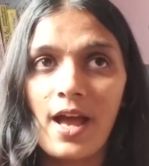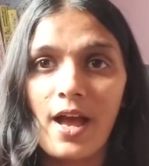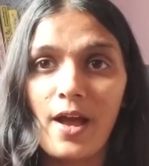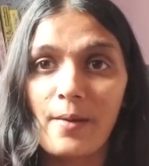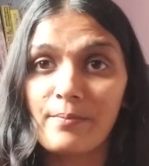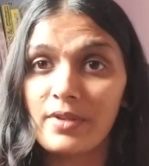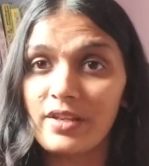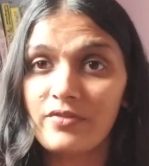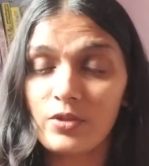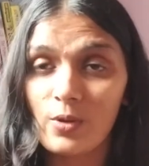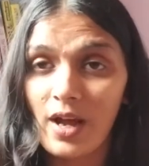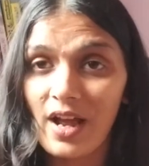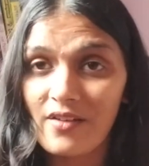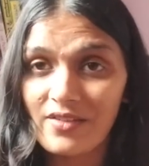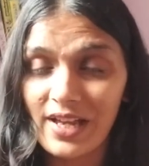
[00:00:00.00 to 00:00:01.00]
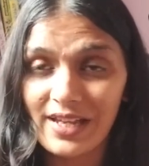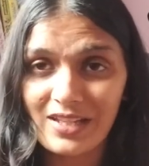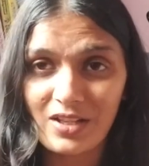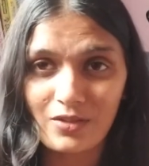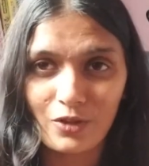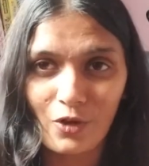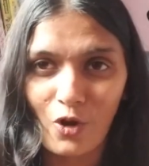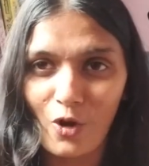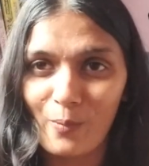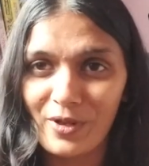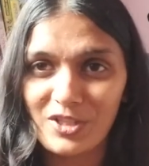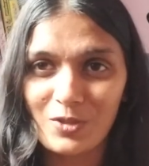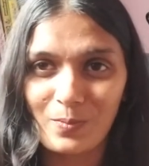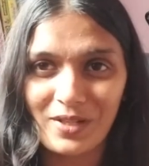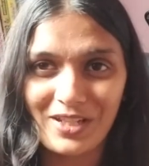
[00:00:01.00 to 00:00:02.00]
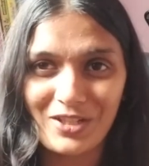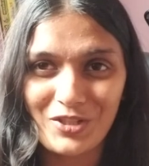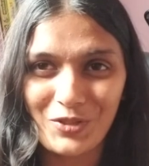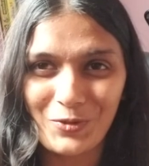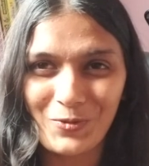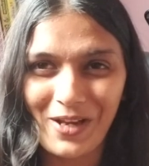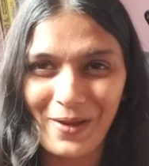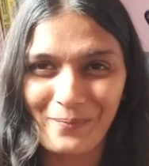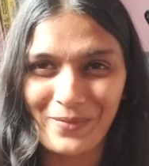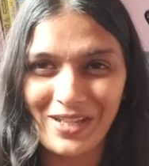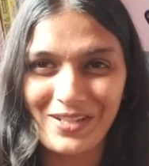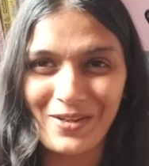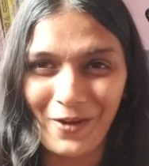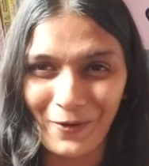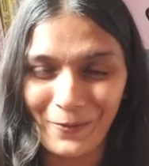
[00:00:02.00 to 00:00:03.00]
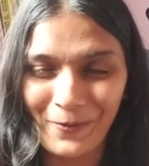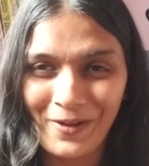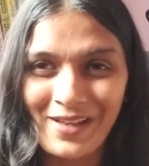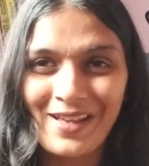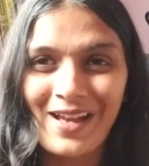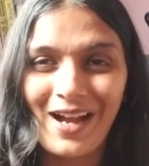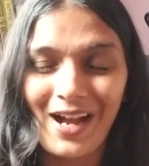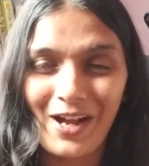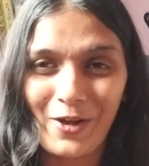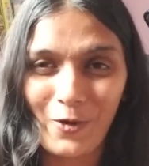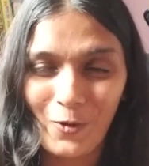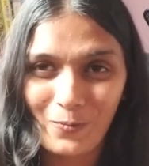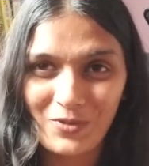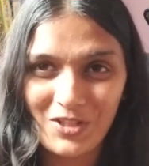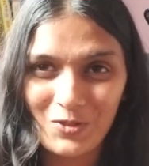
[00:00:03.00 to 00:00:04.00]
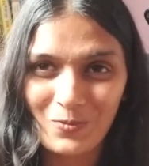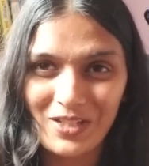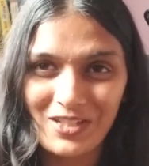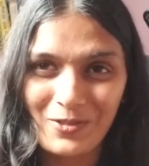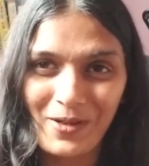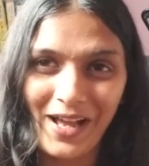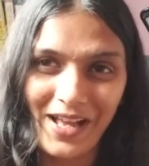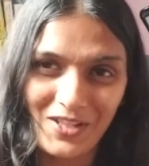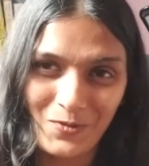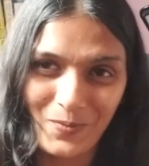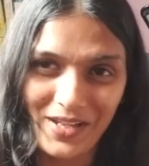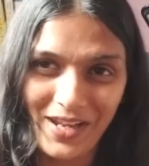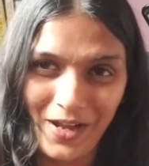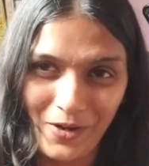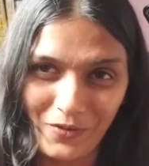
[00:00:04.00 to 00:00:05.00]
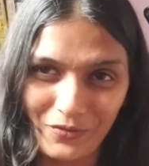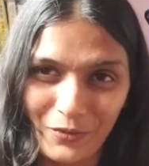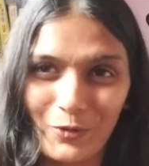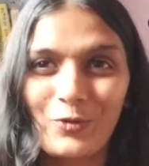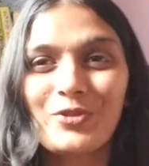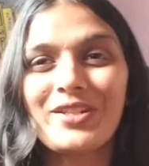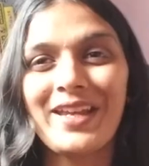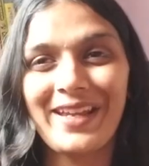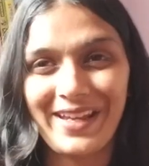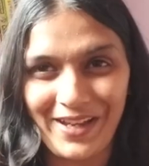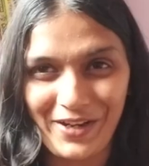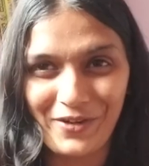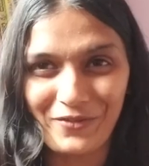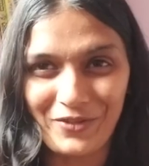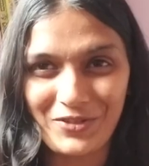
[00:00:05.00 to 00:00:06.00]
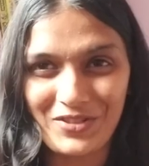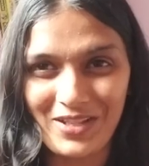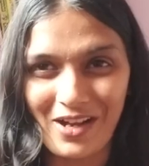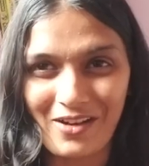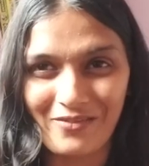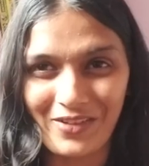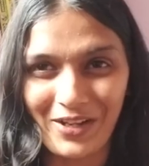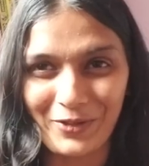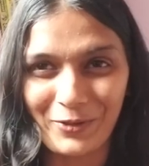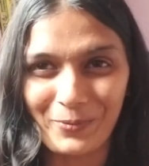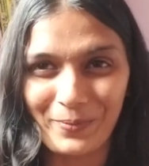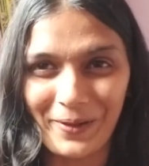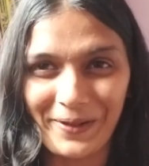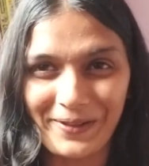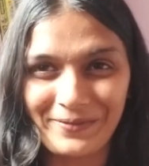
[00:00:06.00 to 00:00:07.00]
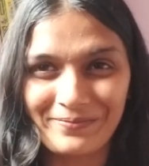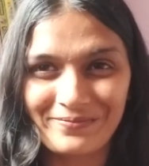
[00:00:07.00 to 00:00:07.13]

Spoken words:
If you have any other comments, please do let me know. I hope this video has been helpful. Take care of yourself, and goodbye.